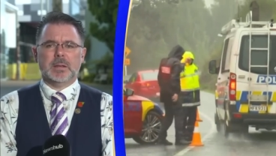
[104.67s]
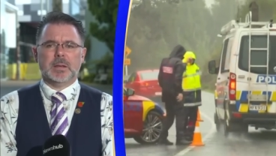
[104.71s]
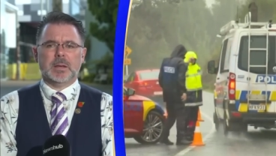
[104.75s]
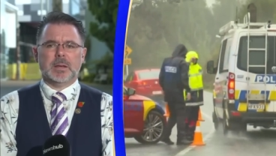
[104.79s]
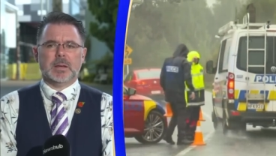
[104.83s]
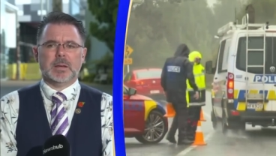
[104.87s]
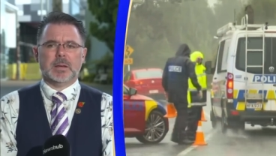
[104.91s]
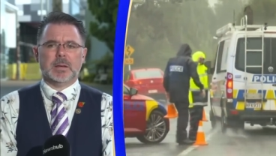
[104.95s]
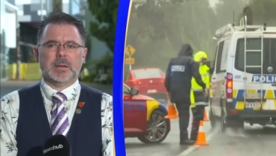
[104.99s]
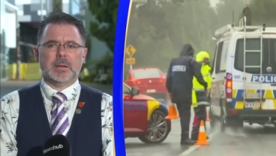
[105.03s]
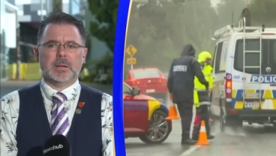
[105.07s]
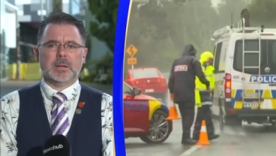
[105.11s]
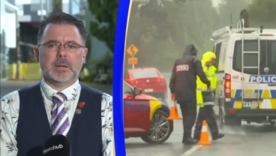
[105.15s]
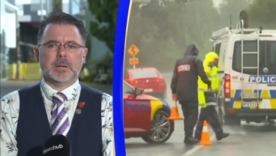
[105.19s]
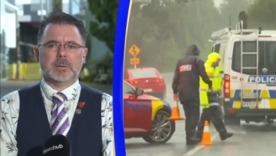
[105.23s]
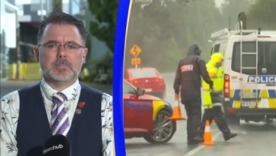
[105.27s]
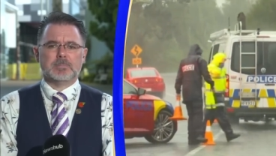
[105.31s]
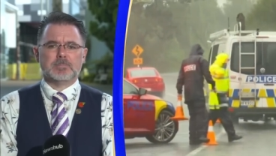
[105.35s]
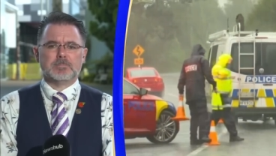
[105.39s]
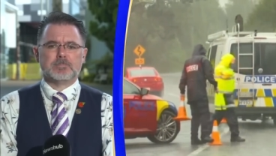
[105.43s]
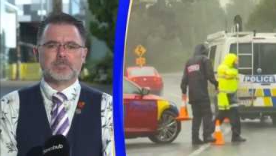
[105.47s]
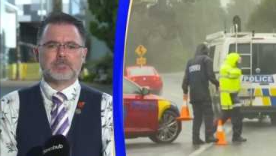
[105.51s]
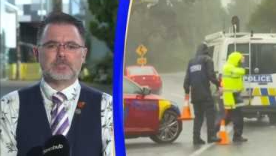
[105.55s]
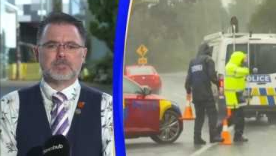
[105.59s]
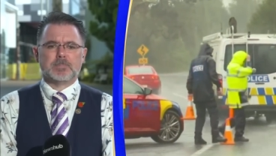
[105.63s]

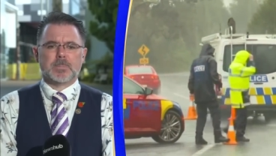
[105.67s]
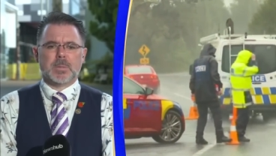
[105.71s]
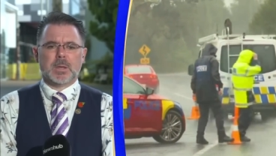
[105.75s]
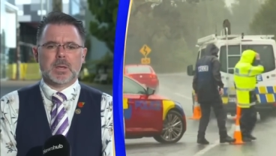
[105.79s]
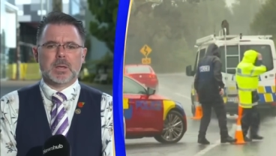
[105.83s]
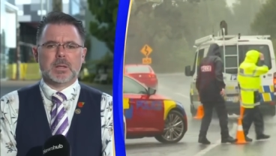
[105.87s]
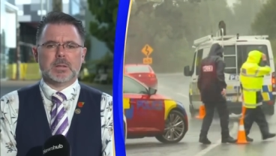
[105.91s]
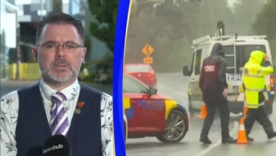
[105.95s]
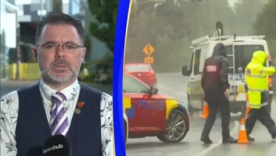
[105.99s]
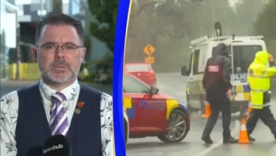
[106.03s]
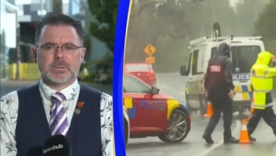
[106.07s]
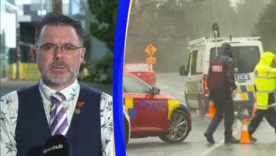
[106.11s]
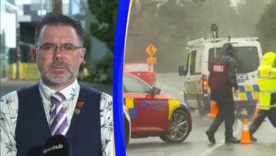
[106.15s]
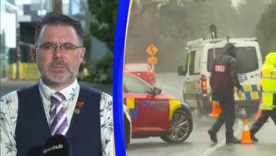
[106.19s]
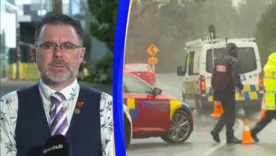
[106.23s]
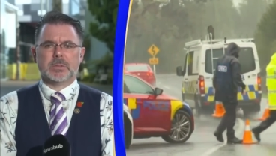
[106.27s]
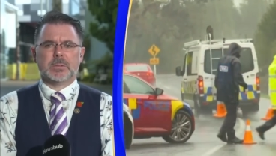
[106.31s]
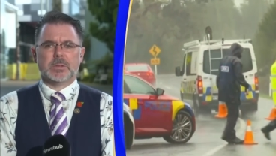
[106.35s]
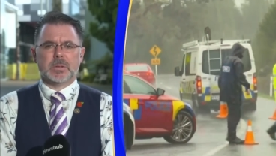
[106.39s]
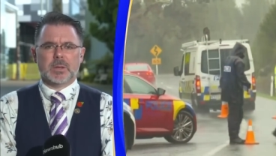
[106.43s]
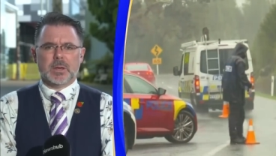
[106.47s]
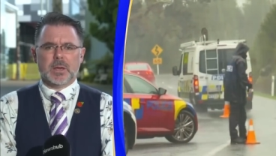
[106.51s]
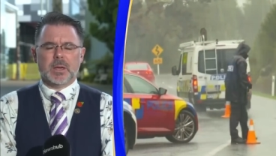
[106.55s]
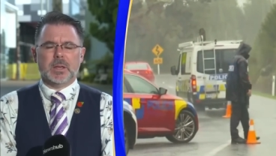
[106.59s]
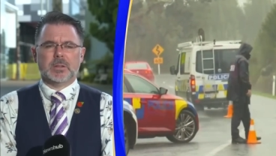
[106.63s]
Um, it's
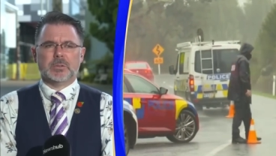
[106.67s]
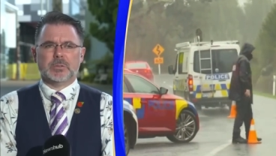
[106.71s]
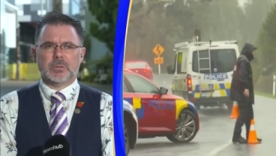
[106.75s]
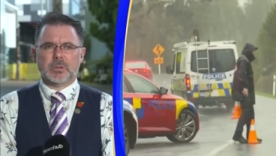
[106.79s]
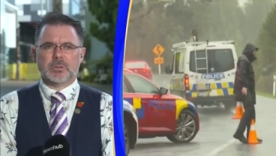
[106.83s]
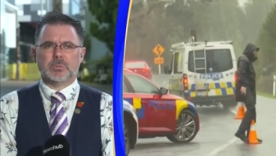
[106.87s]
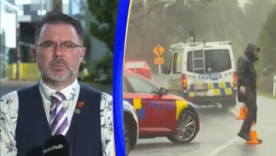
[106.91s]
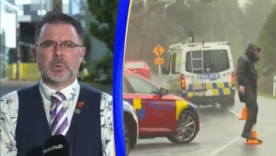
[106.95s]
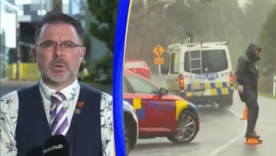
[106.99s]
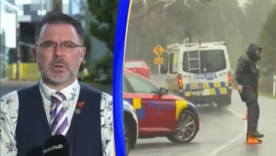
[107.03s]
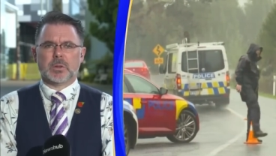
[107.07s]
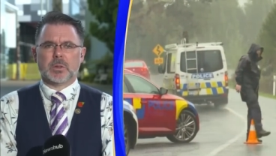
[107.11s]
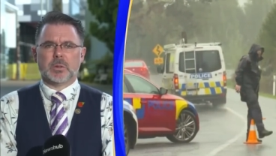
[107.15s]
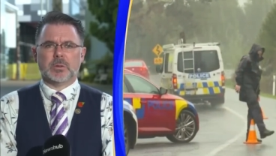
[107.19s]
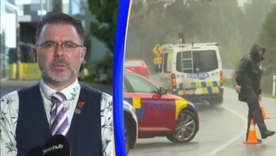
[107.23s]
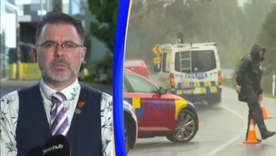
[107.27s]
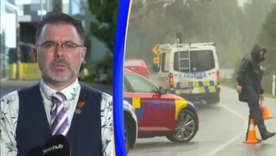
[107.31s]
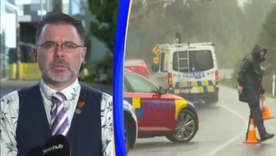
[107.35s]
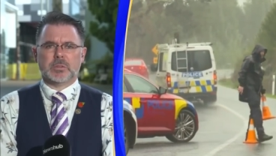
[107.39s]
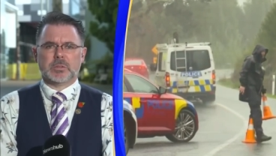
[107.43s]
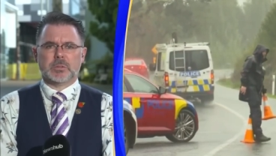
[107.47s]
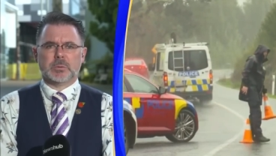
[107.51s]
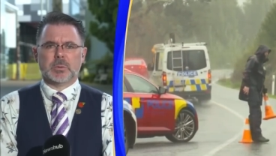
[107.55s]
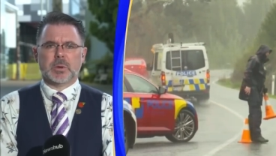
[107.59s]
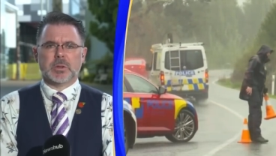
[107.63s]
it's just one of those
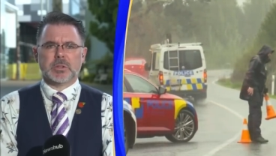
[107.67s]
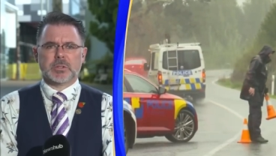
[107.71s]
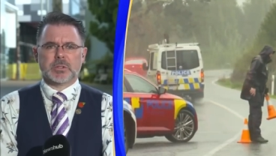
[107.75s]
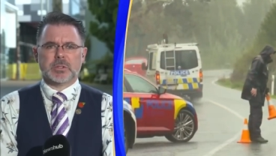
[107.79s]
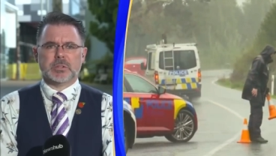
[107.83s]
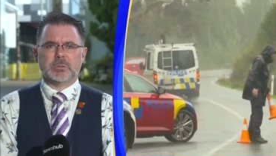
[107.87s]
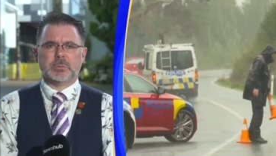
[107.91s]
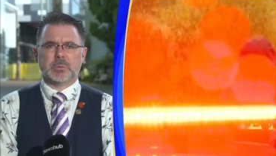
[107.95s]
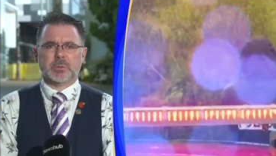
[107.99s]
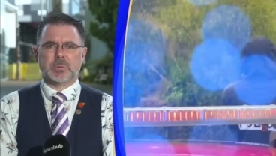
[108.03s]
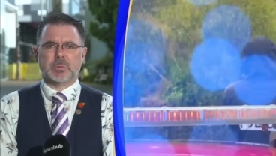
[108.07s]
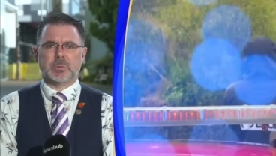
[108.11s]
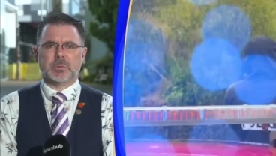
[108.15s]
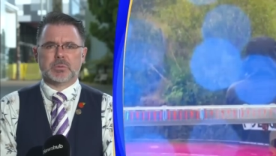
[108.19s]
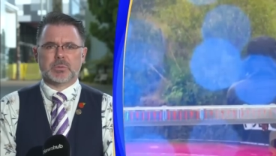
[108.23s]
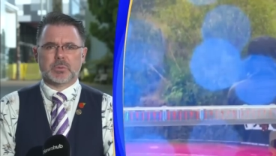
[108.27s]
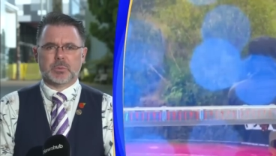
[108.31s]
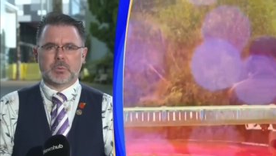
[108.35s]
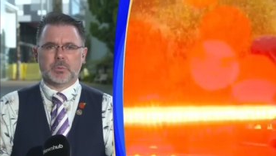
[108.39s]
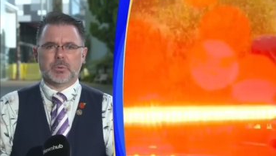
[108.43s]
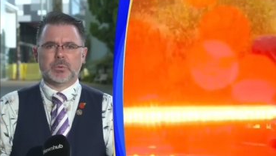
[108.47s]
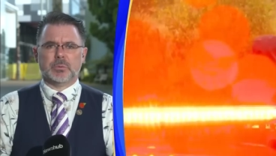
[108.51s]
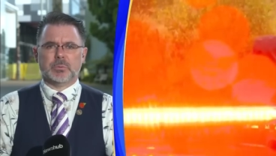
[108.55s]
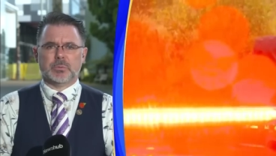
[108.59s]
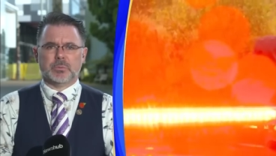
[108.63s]
situations which was
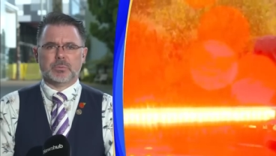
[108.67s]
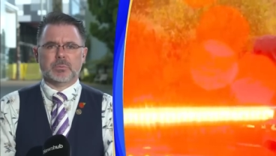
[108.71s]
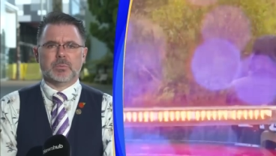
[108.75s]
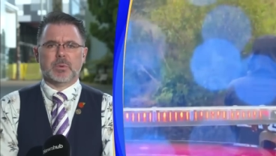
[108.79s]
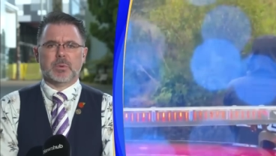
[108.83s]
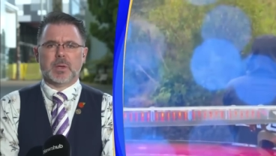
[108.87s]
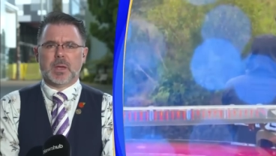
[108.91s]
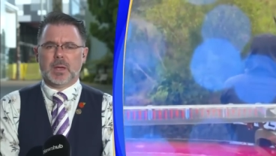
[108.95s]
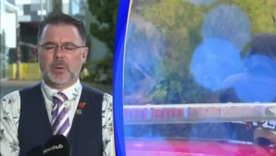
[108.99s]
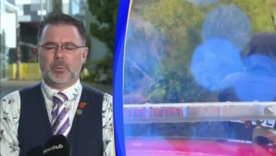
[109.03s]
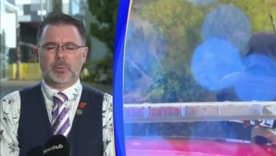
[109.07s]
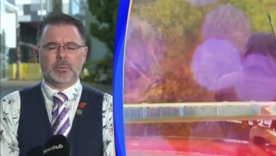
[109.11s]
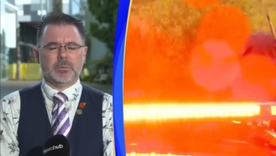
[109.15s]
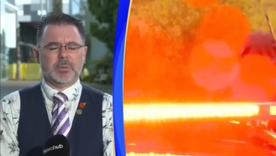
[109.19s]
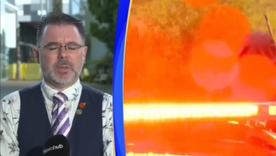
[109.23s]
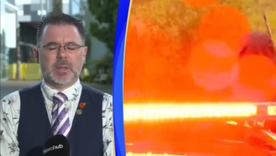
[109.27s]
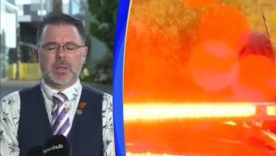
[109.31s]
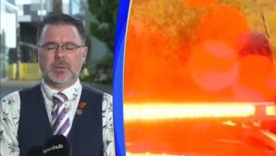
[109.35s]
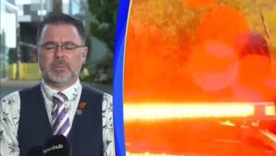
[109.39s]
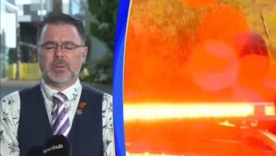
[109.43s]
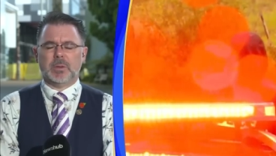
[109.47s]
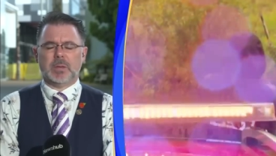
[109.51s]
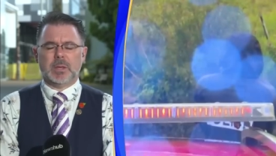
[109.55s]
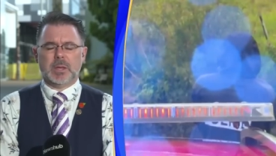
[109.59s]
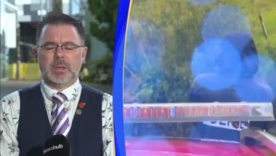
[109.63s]
was it was
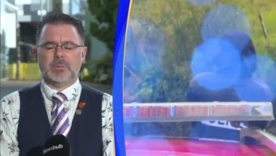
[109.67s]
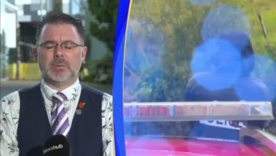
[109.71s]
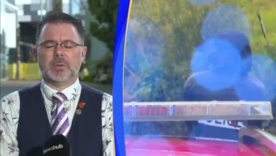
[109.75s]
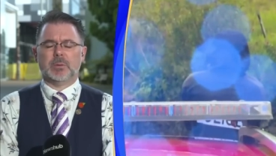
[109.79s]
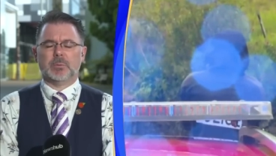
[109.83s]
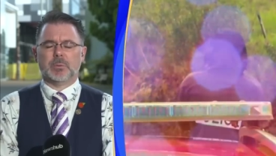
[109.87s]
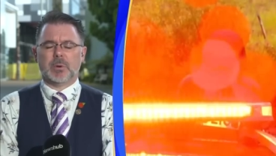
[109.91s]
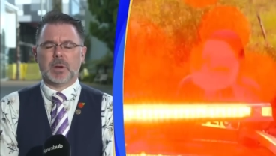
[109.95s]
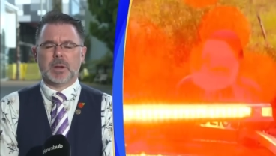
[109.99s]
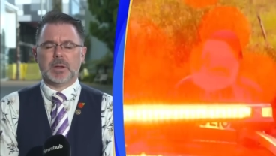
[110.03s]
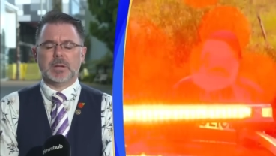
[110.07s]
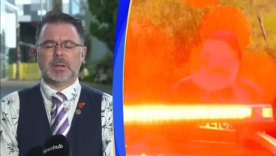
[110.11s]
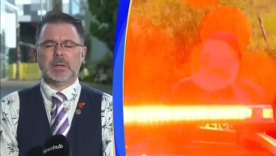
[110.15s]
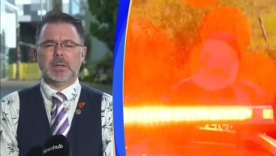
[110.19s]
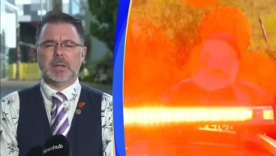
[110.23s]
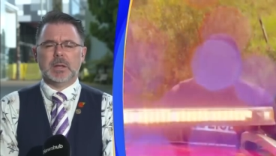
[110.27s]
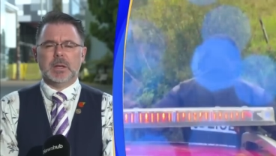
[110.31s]
heavy heavy rain.